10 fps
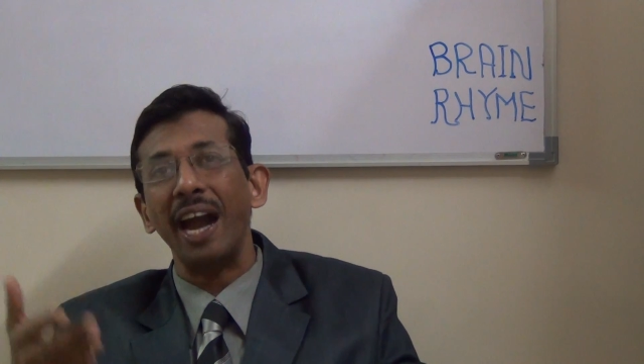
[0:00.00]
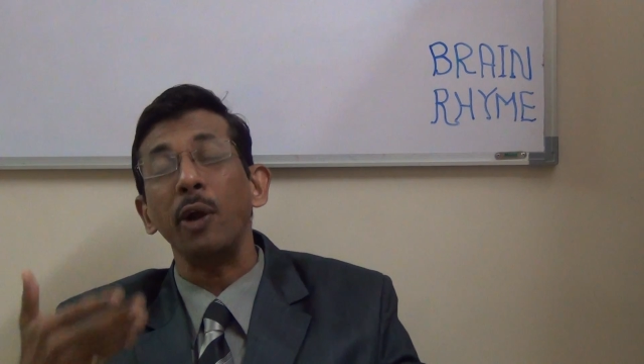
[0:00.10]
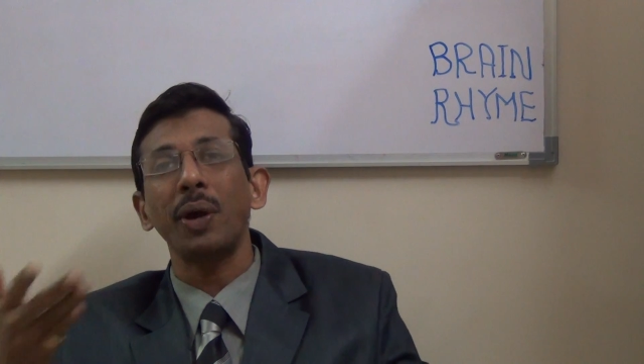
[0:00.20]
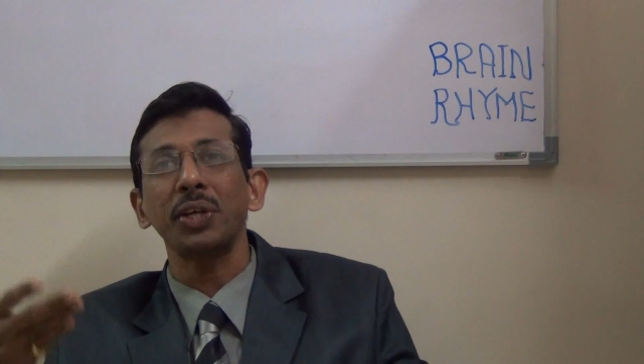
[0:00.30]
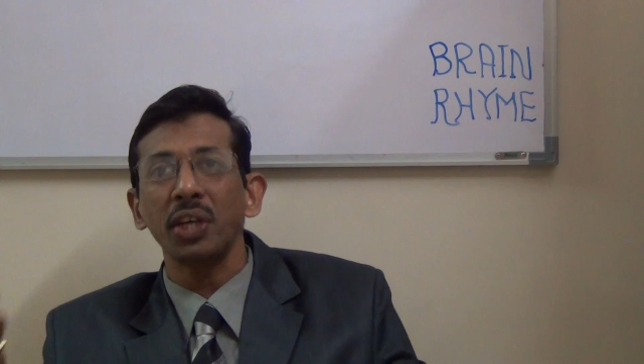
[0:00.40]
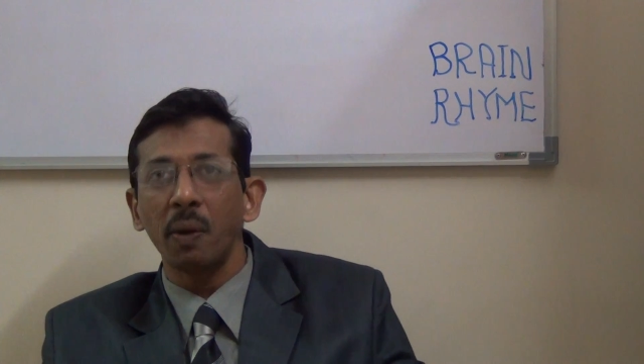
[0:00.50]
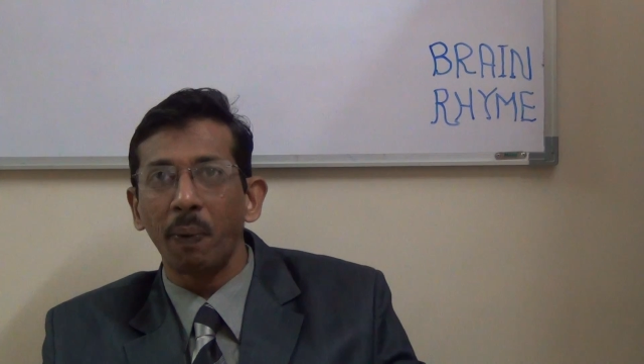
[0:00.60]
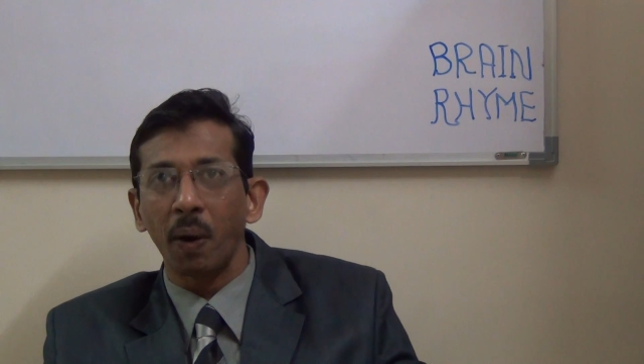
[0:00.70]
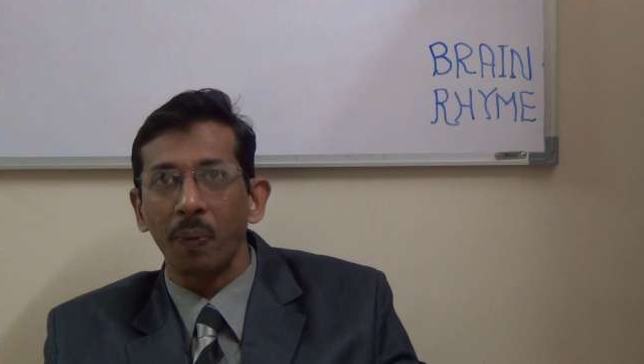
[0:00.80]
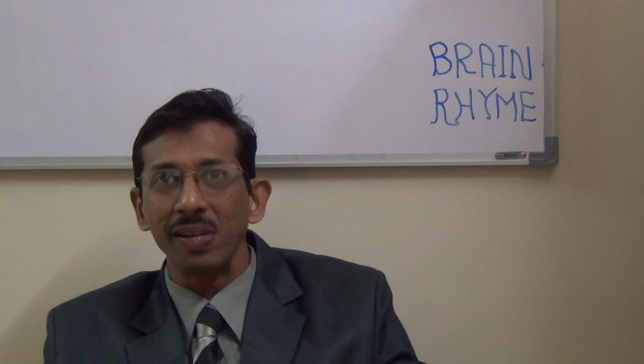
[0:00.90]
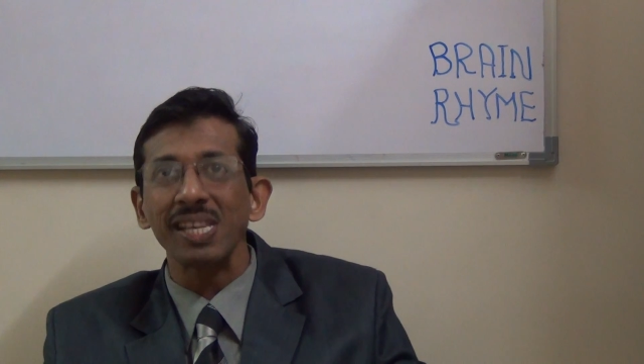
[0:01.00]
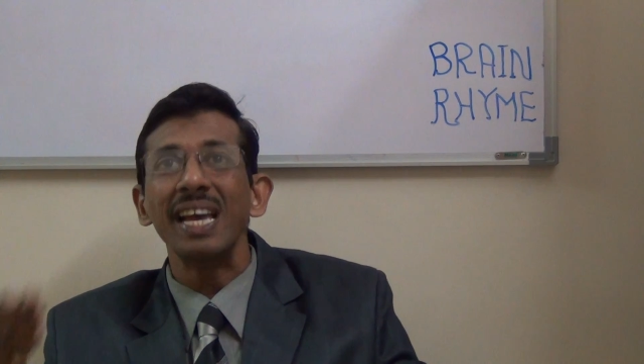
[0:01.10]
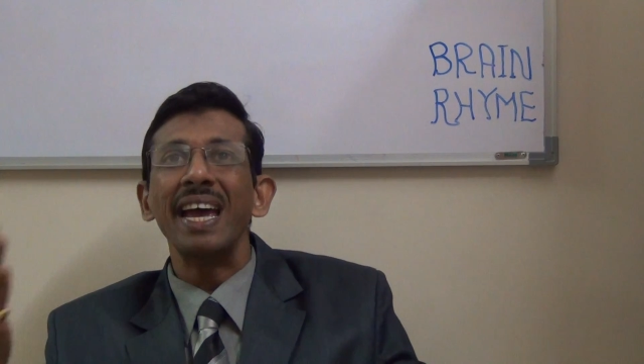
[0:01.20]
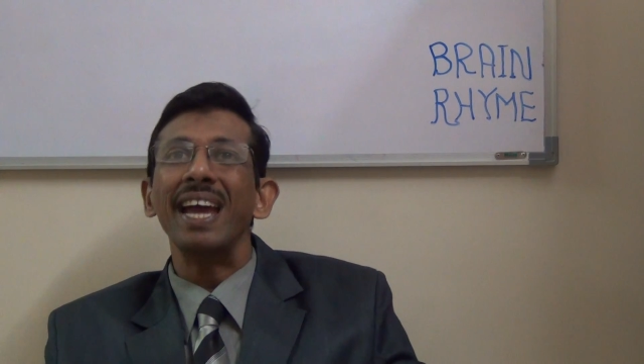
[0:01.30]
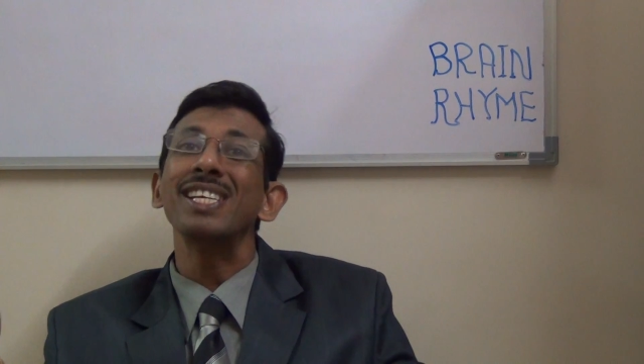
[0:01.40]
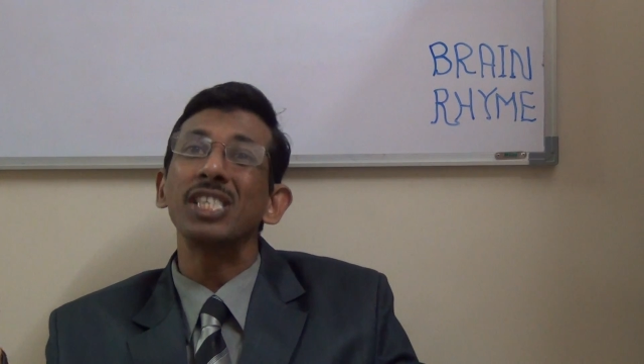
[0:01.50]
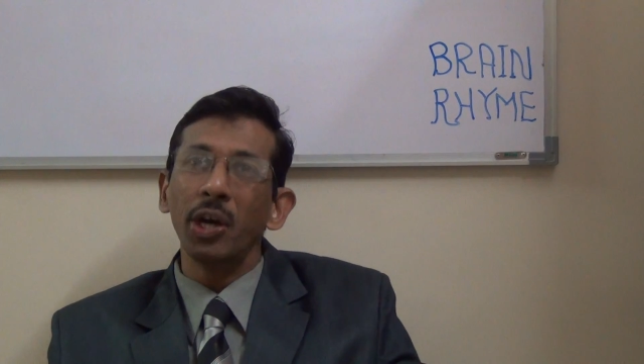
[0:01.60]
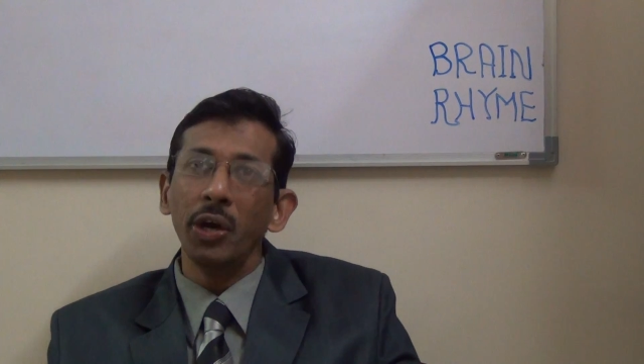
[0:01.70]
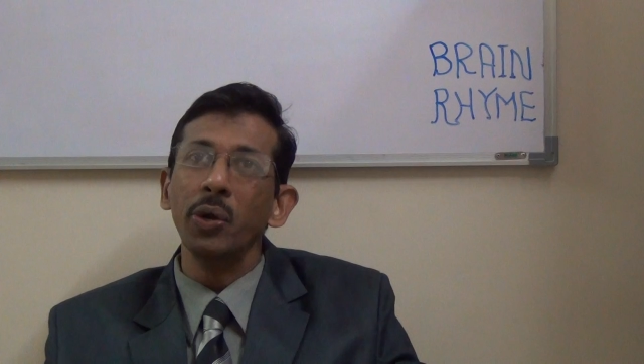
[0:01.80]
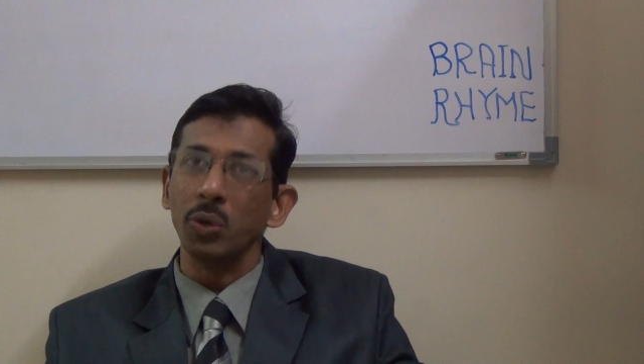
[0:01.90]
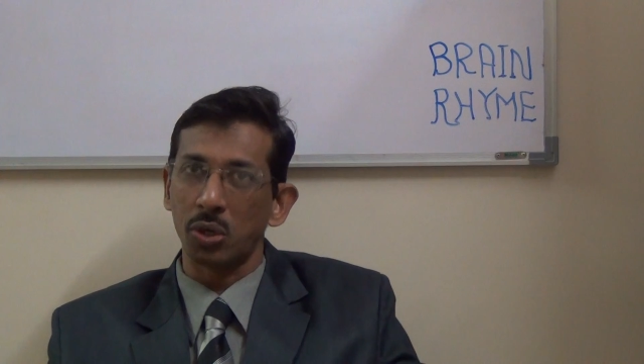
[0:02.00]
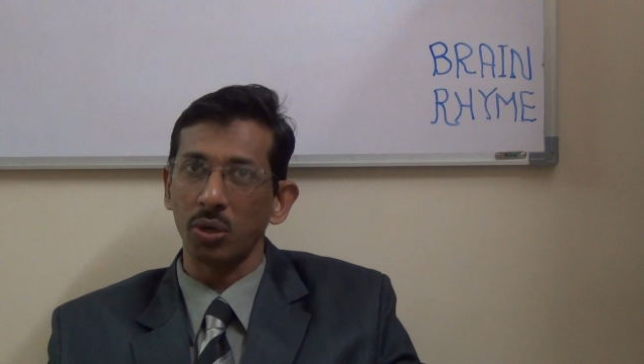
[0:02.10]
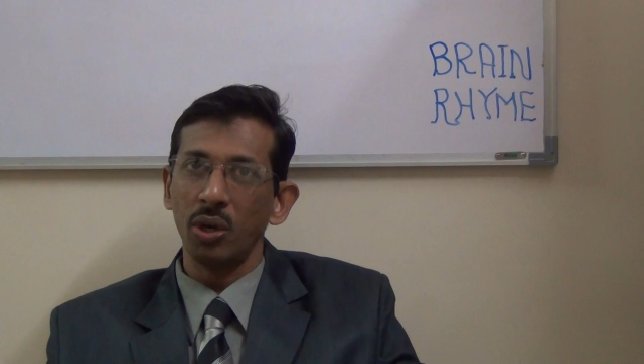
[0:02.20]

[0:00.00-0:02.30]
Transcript: educational purpose is reduced